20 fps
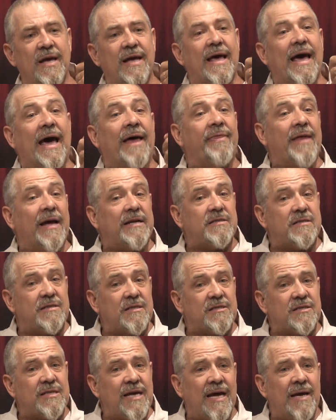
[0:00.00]
And that's the
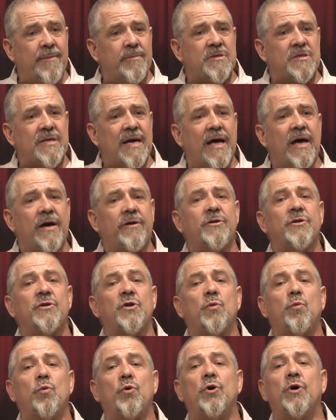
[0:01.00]
same sound in the
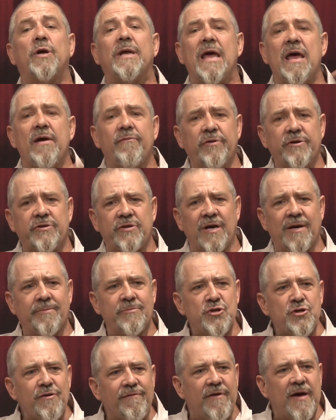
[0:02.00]
word. Every time
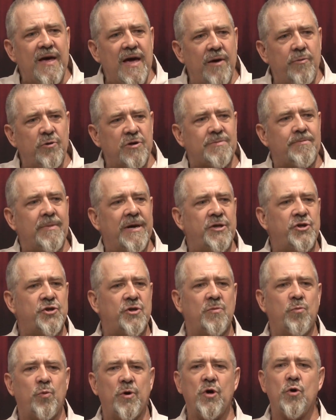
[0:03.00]
Javert was
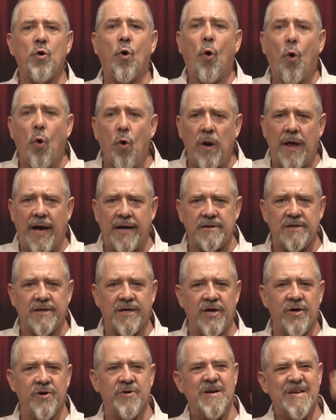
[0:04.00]
mentioned, we all had to
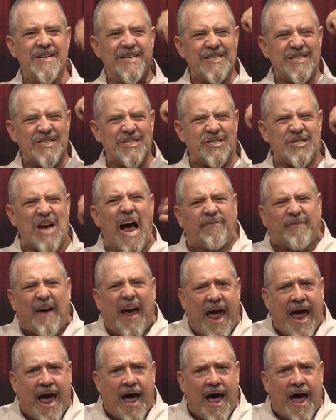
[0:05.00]
go, Javert!